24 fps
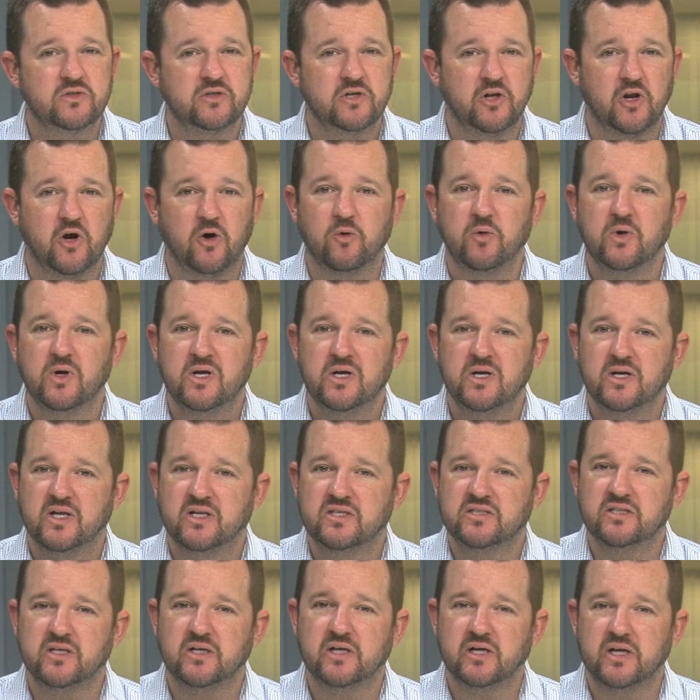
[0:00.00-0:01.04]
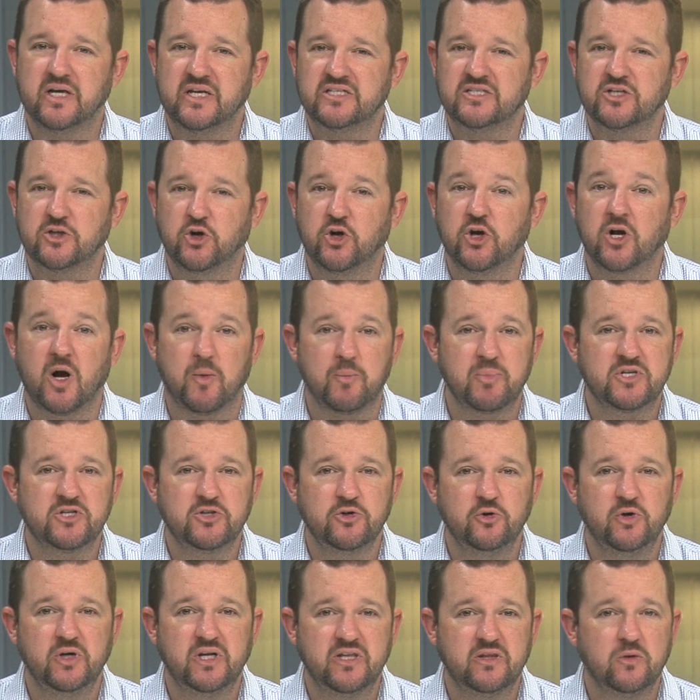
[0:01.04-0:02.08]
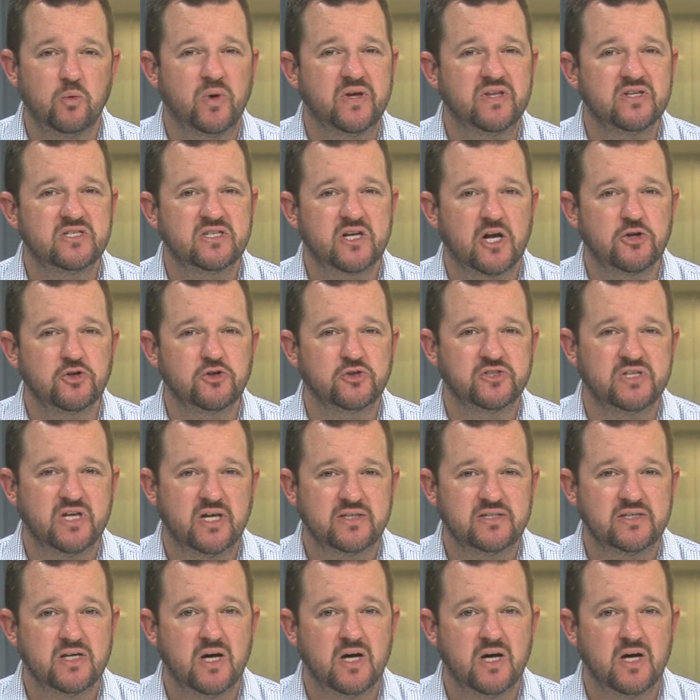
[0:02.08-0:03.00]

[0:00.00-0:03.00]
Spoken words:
You know, it's a good opportunity. The way the schedule sets